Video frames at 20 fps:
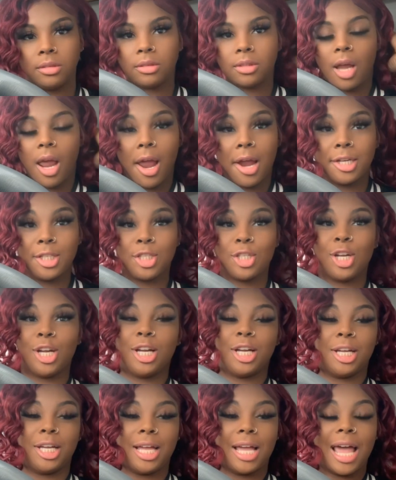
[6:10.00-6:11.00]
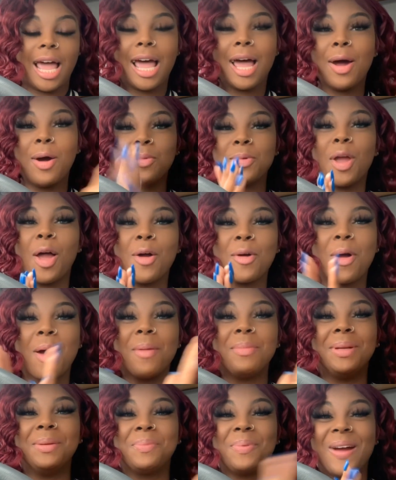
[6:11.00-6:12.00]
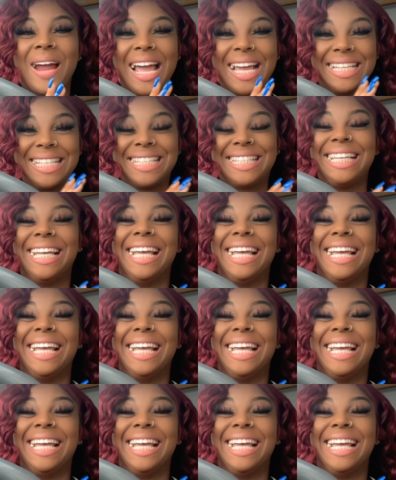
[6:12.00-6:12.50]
Alright y'all, I hope y'all don't call me press.